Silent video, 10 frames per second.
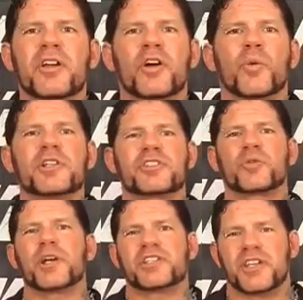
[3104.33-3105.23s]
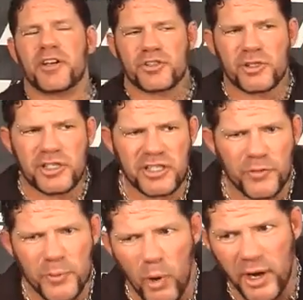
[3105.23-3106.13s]
or twice a year, so it's a
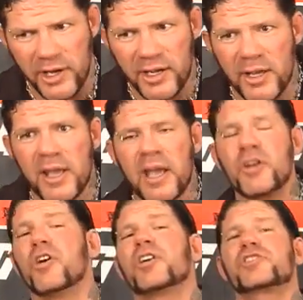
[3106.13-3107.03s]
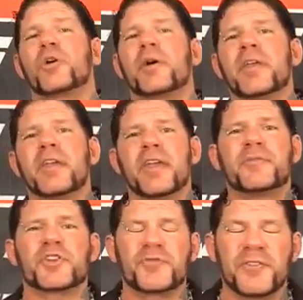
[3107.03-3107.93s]
different market, and they're also, if
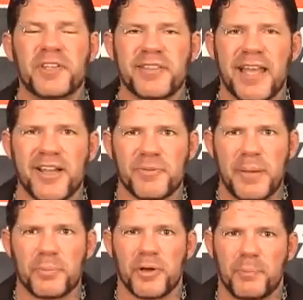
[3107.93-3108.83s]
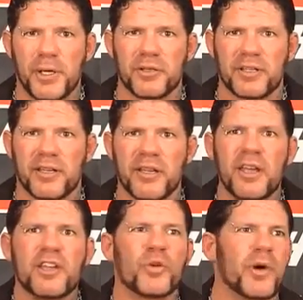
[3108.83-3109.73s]
there's 15,000 people in a building,
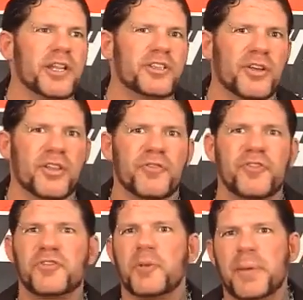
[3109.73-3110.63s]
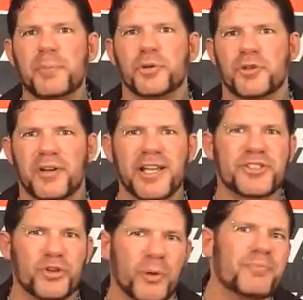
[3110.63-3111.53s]
you're running to 50 people and you're nice
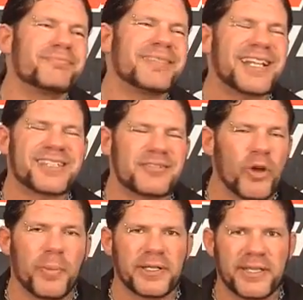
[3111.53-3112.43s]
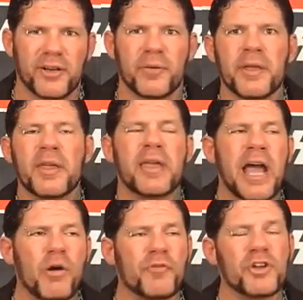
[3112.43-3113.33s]
to them, that's no big deal.
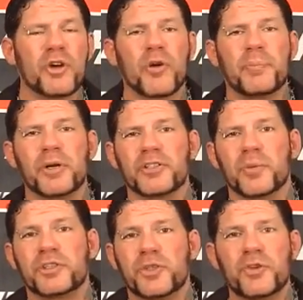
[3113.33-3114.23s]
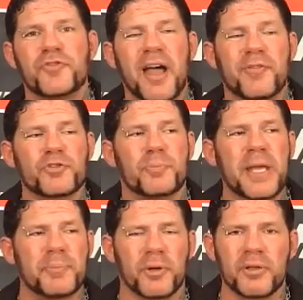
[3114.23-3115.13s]
However, you go to a building with 200 to 500
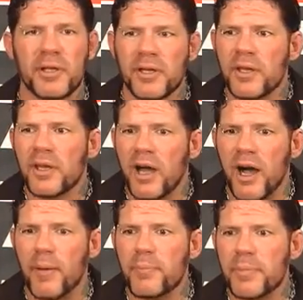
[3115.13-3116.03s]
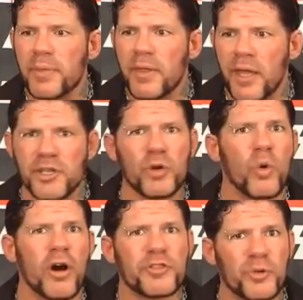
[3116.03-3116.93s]
people, and you
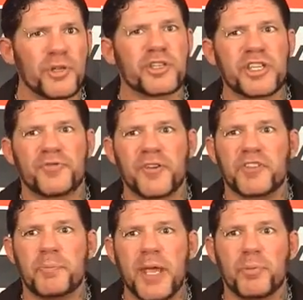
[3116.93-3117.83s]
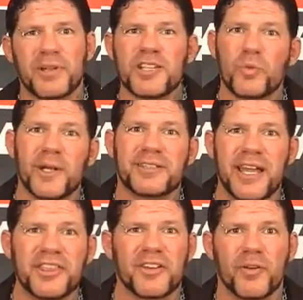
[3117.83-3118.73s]
walk through and you see 50 people, that's
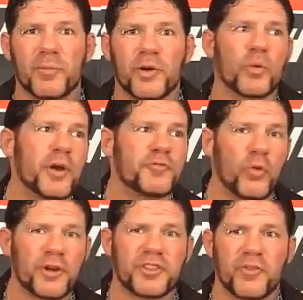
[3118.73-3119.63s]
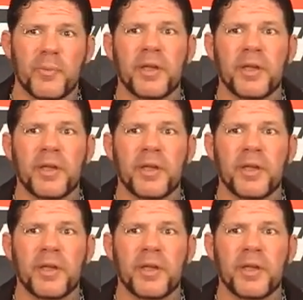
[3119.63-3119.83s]
1/10 of them, or 1/4 of them,